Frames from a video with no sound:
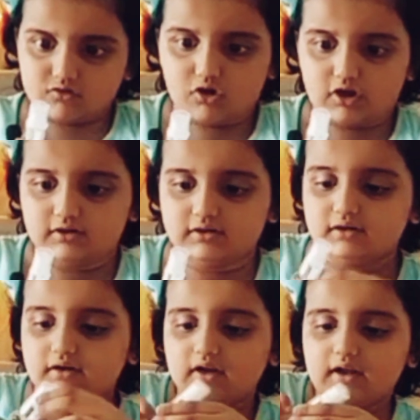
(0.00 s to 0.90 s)
Soil.
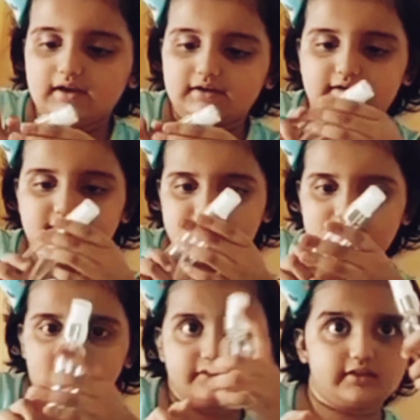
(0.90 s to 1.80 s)

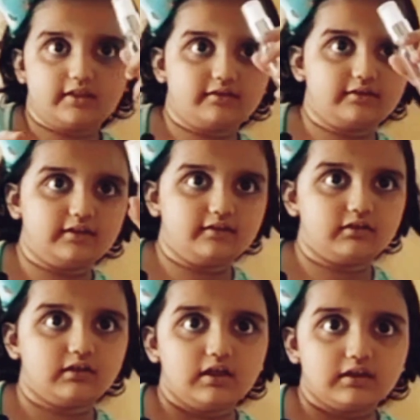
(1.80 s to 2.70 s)
Next is
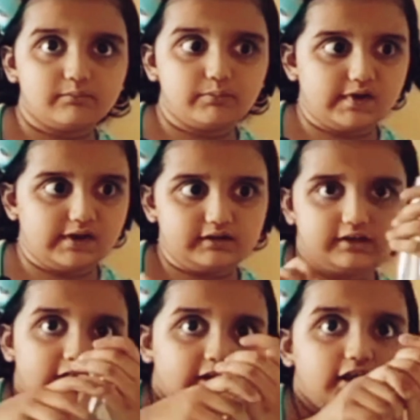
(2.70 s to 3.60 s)
this sprayer
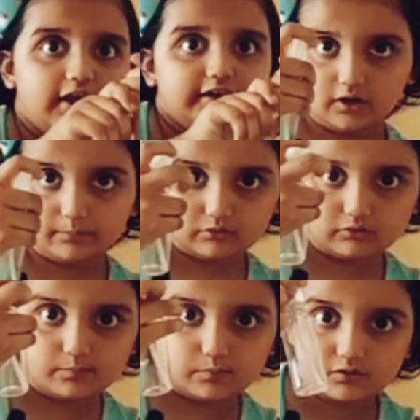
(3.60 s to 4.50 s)
thing. I think I'm
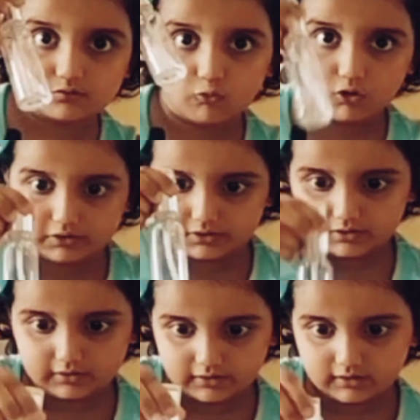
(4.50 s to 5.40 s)
supposed to put water
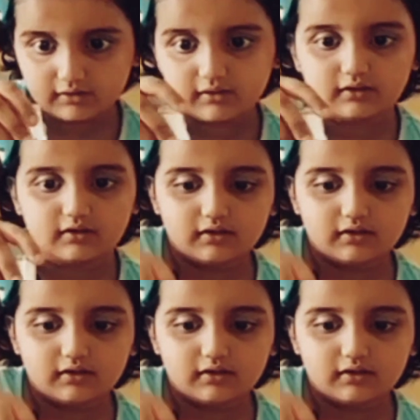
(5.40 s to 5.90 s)
in this.